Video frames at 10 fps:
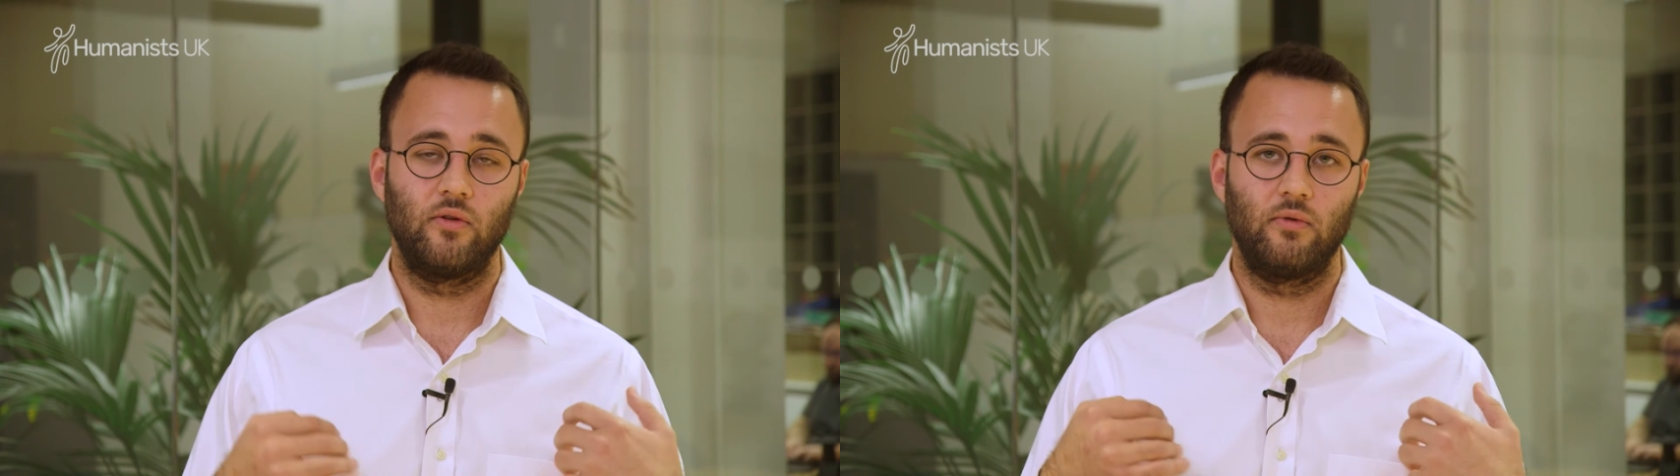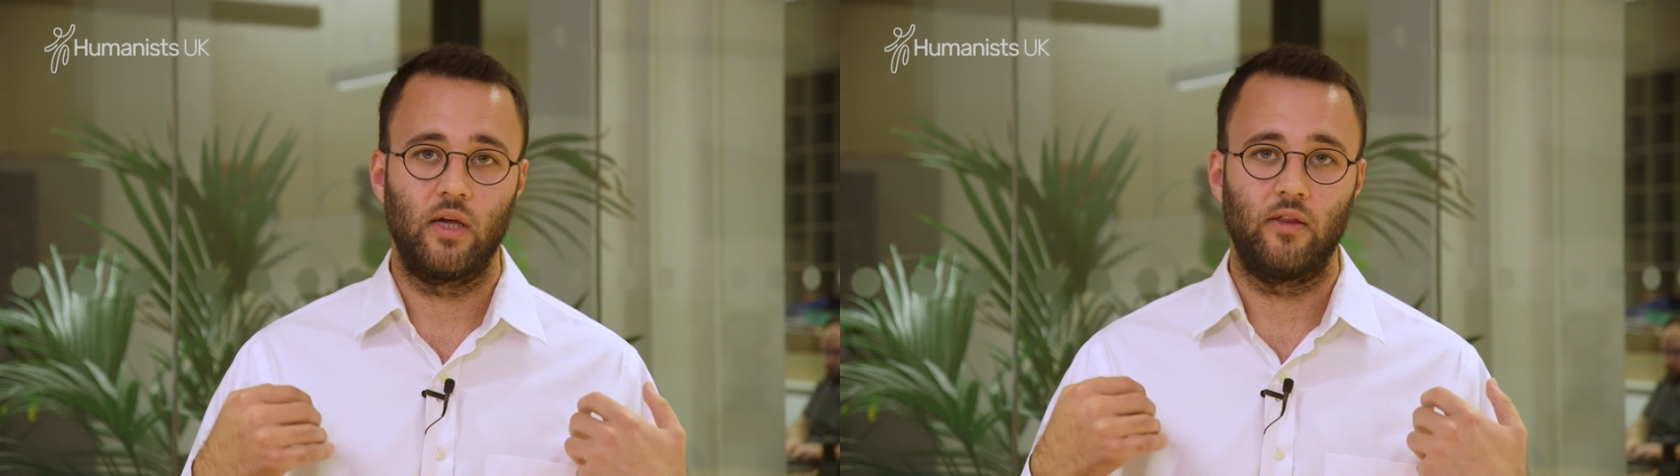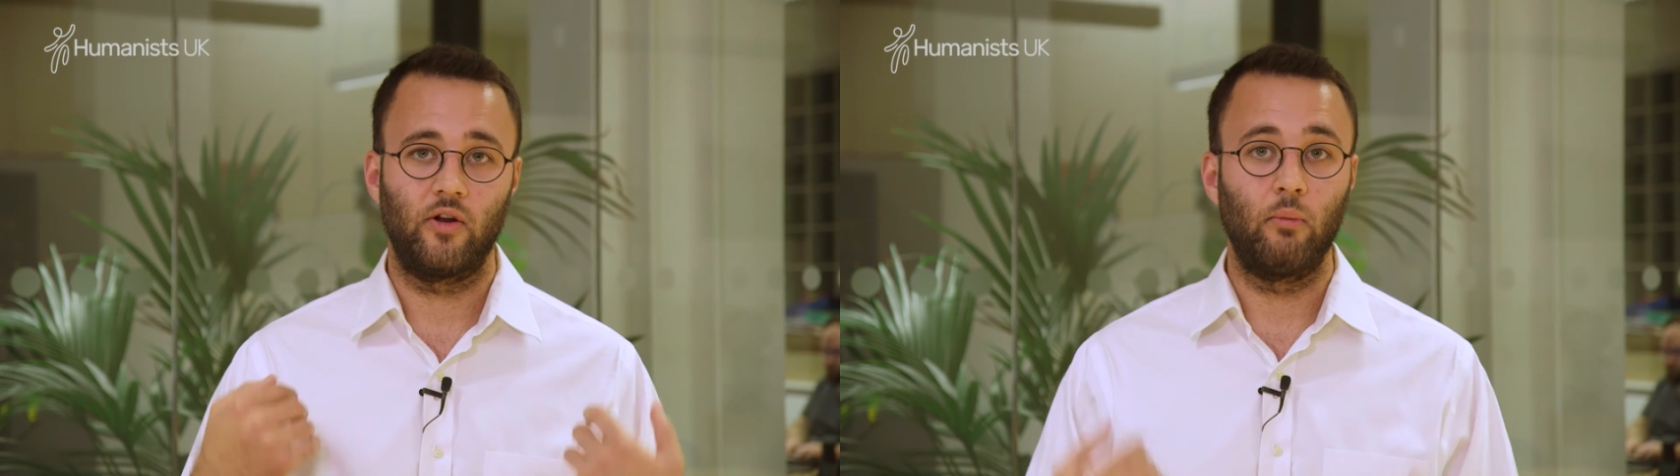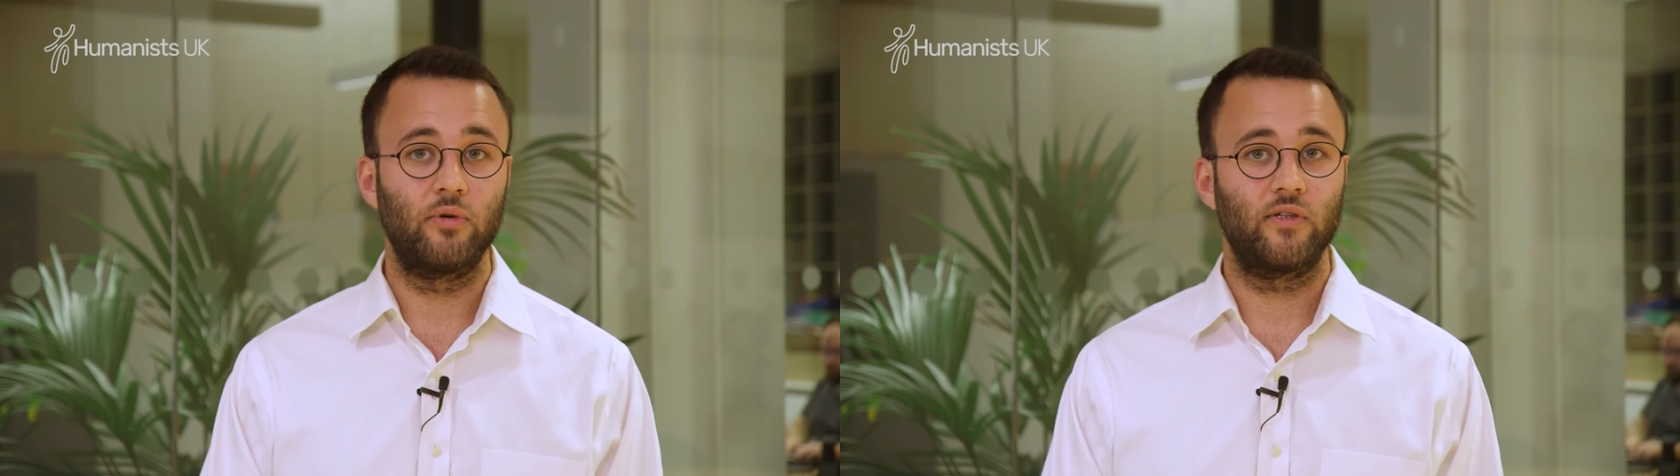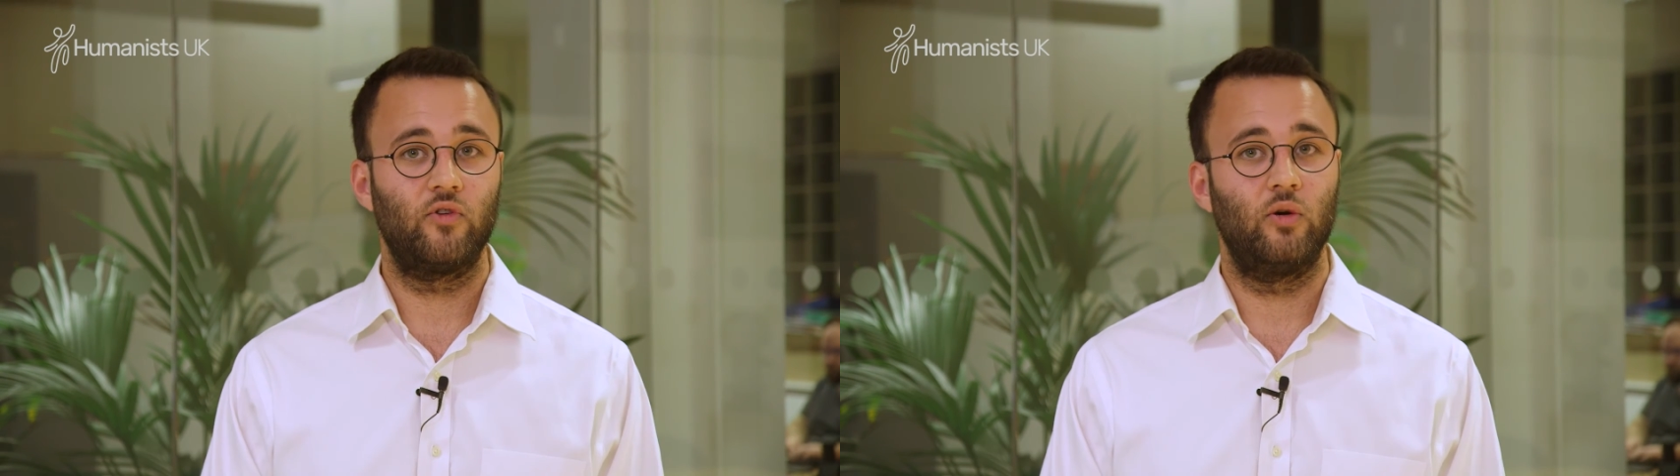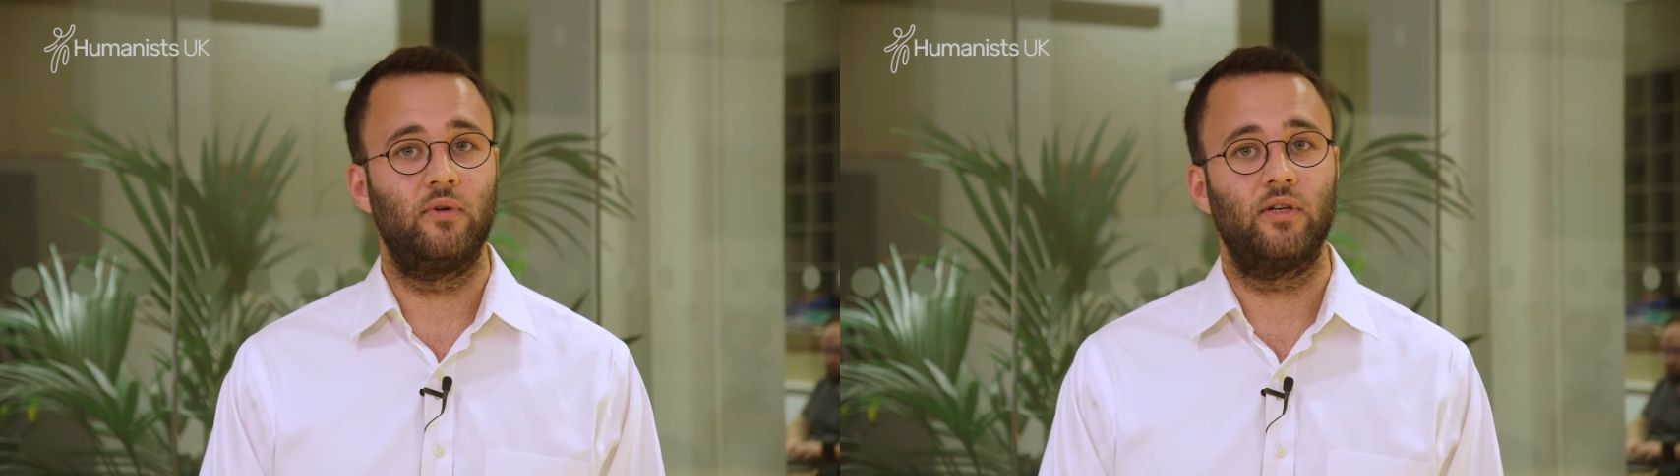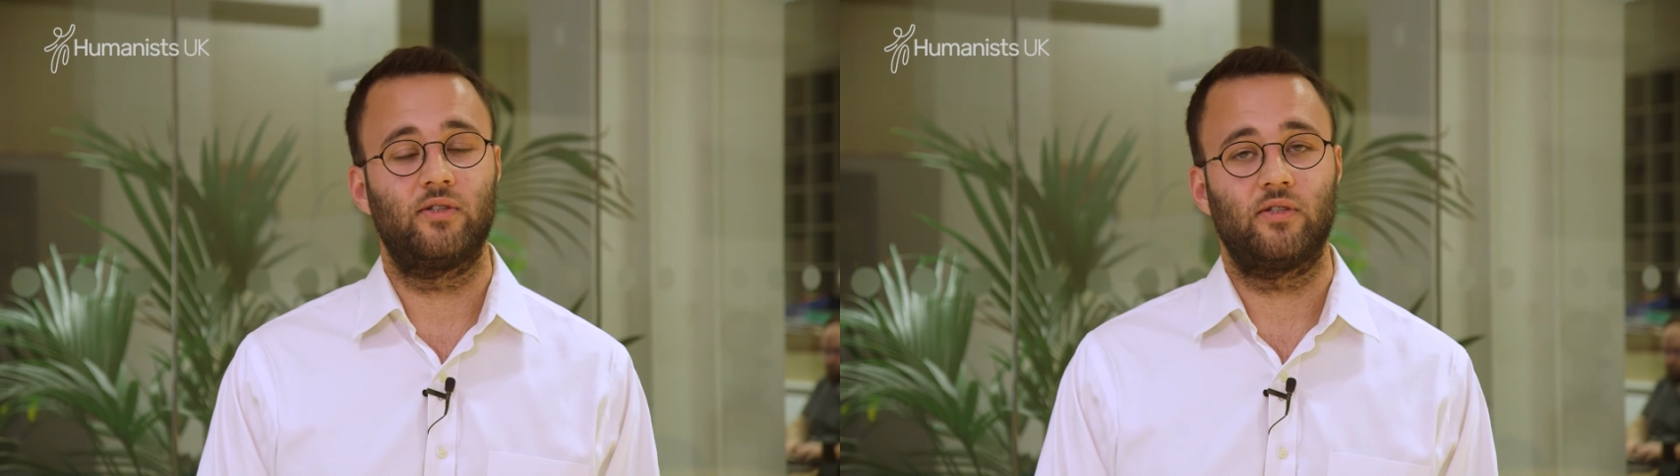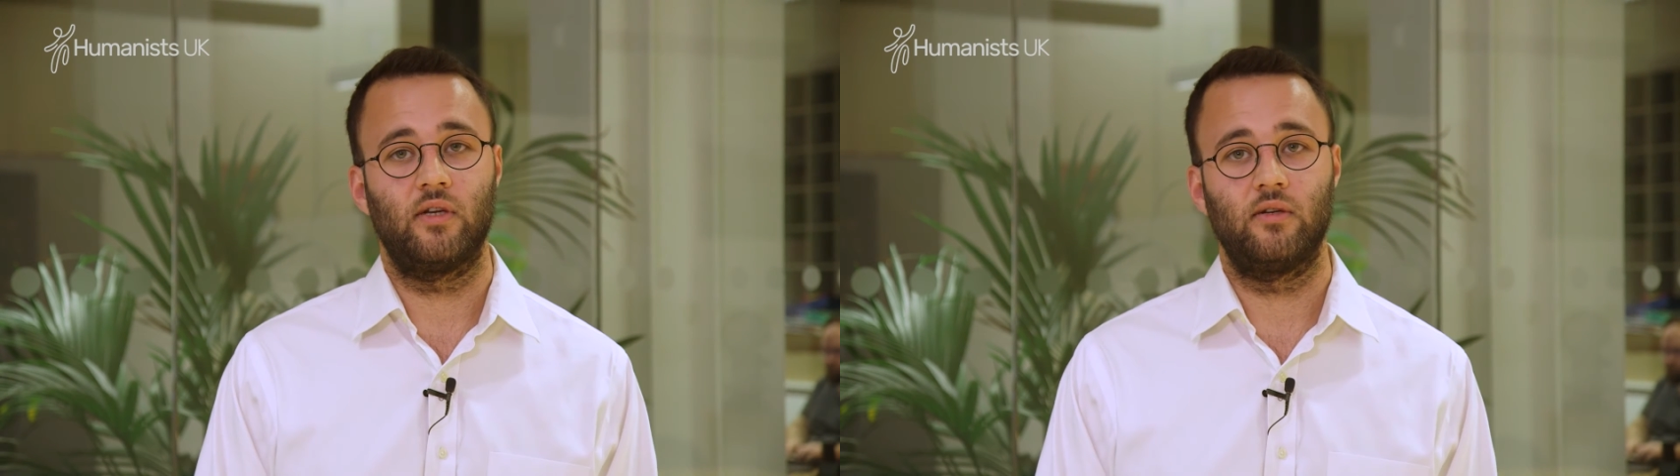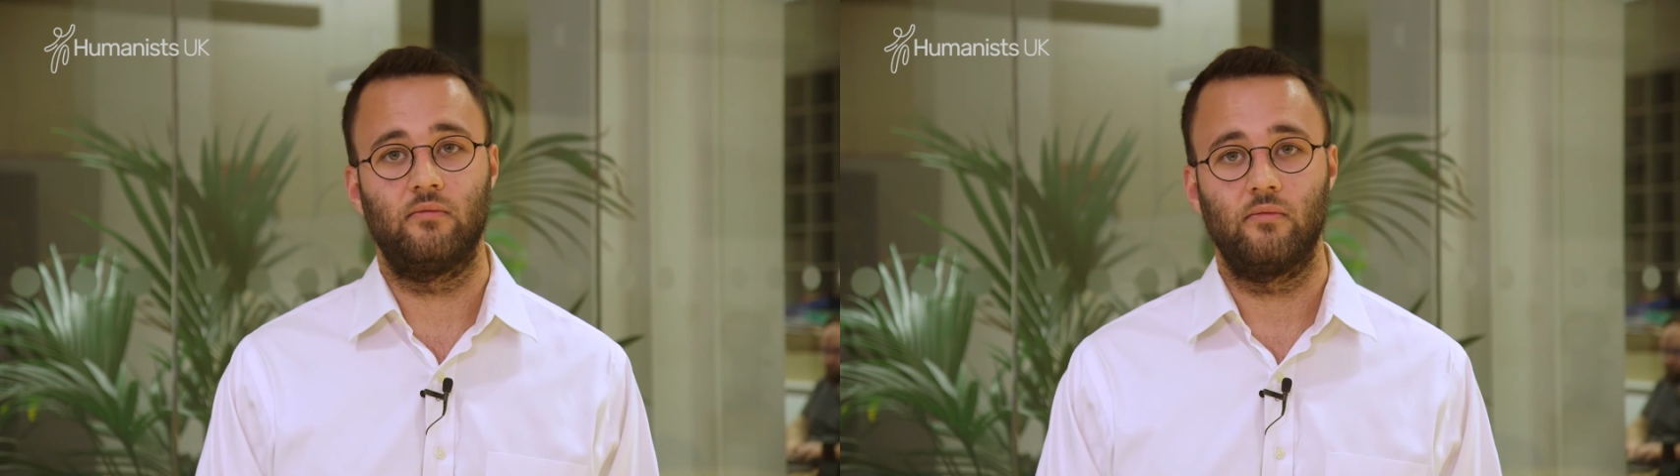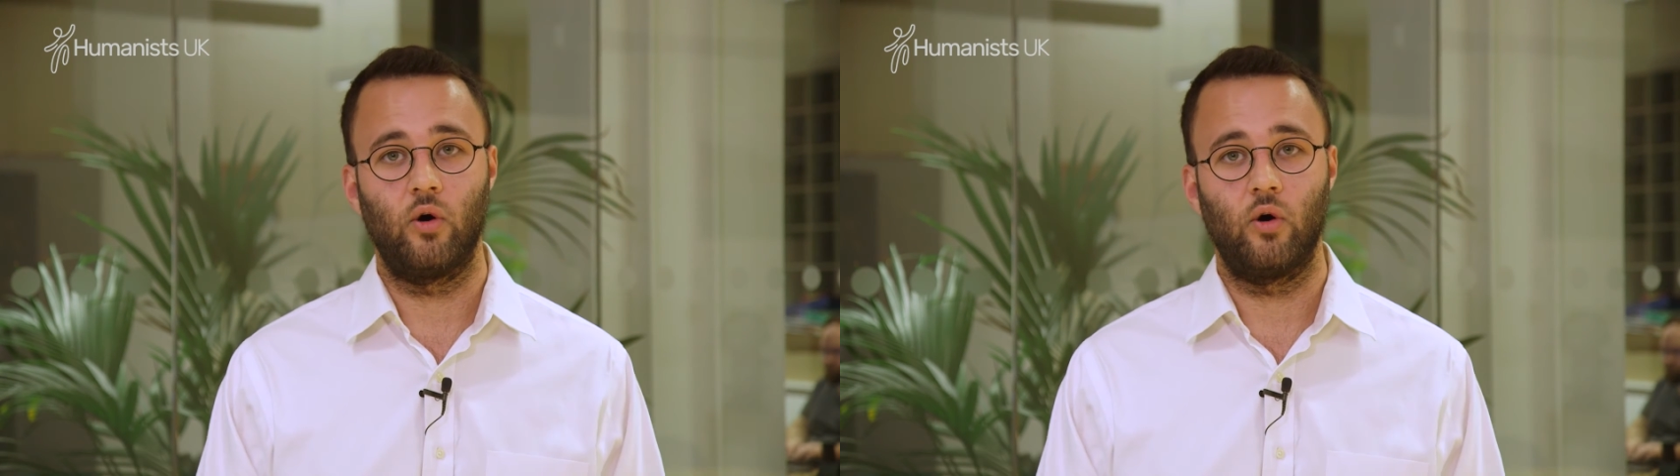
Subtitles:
the numbers of humanists in